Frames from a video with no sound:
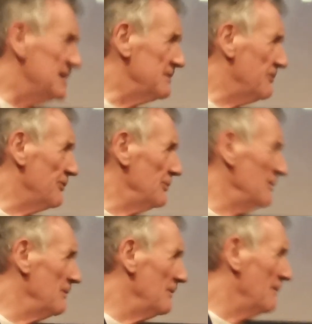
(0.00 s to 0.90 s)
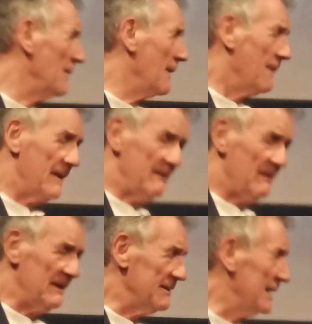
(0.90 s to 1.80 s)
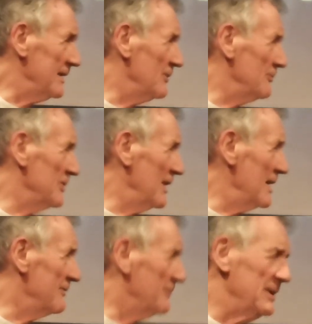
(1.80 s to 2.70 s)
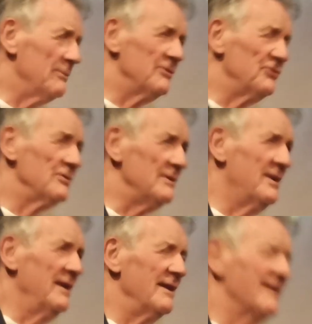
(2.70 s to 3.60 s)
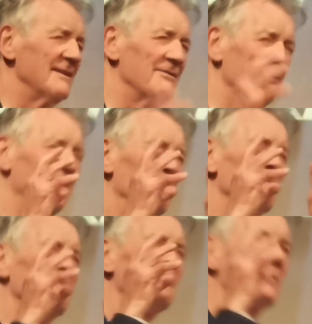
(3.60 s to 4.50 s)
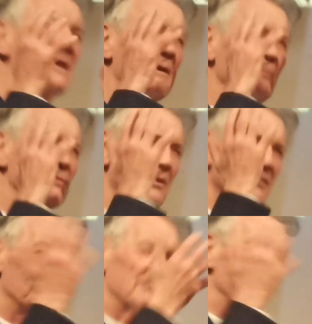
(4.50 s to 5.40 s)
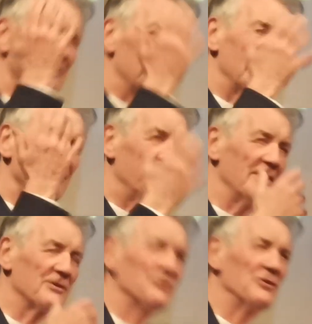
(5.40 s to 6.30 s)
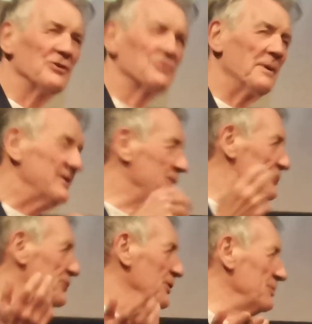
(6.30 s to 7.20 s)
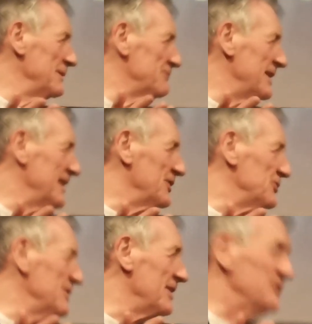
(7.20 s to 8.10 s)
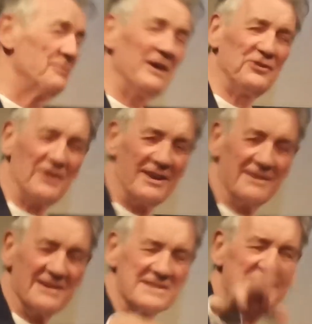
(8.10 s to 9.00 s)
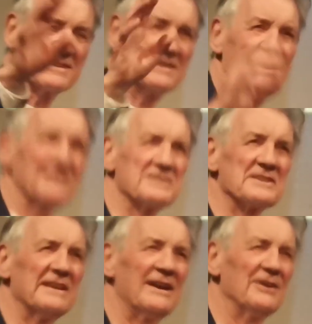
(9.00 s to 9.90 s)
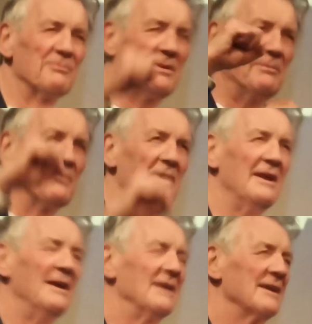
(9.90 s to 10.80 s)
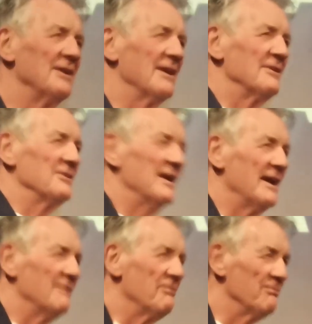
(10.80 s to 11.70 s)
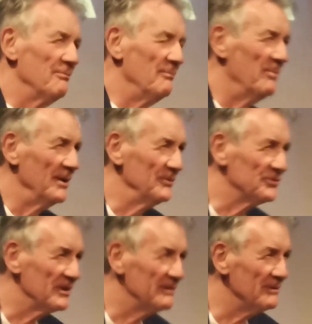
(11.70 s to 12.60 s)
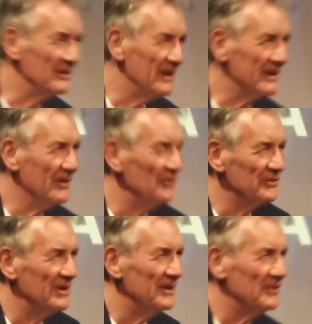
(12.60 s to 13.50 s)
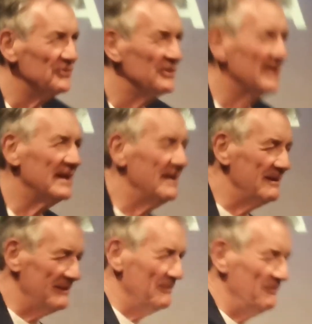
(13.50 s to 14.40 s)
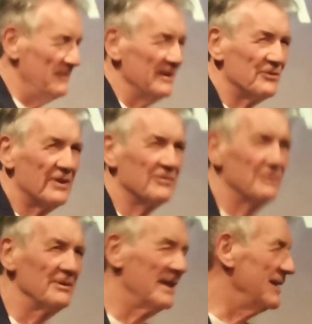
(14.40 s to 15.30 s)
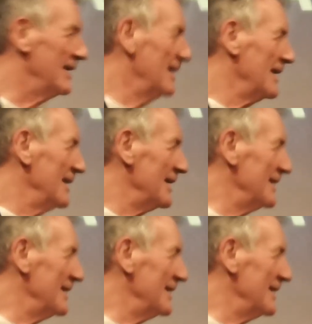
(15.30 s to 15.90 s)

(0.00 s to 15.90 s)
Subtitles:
resentful. They're getting on with life. I mean, it was kind of put on slight filters on your spectacles. You could be in Venice, you know. It's basically nice canals there, and going on. They have boats that look like gondolas, and they're things and all that.